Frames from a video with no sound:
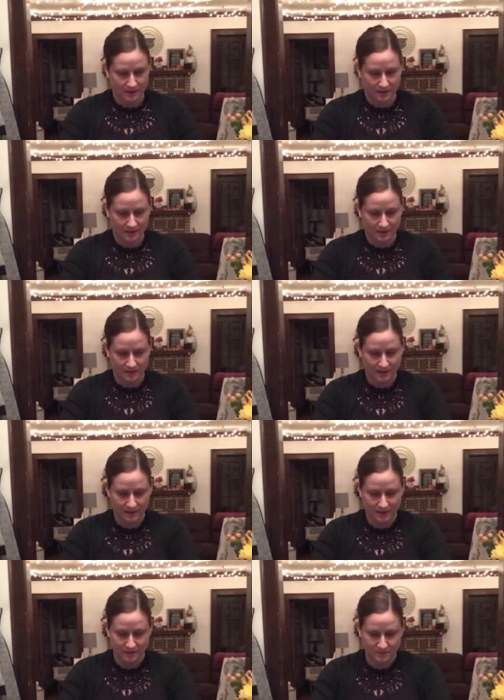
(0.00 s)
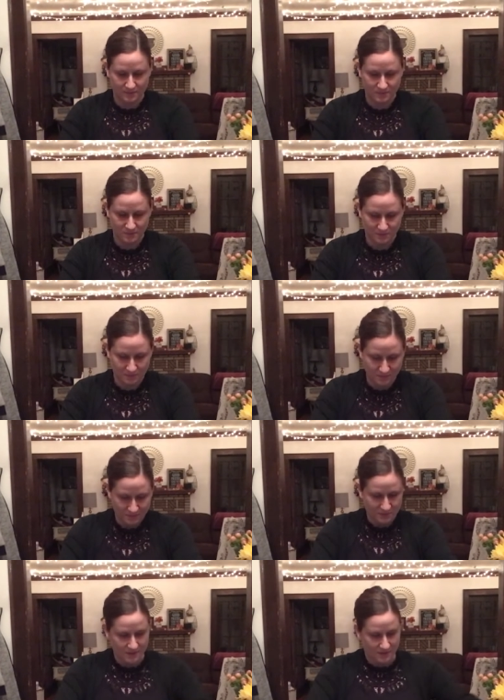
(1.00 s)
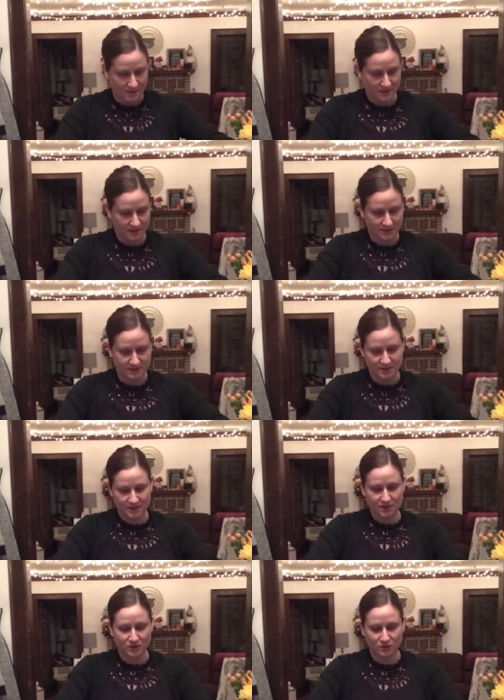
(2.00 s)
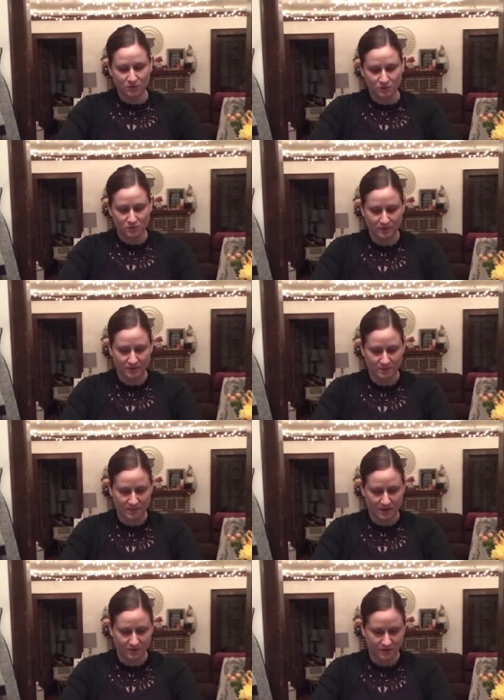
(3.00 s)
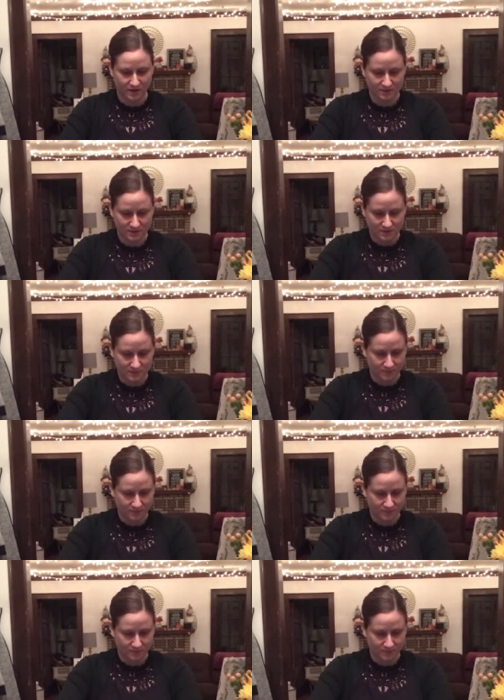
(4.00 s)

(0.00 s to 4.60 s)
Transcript: and then continue with my crust.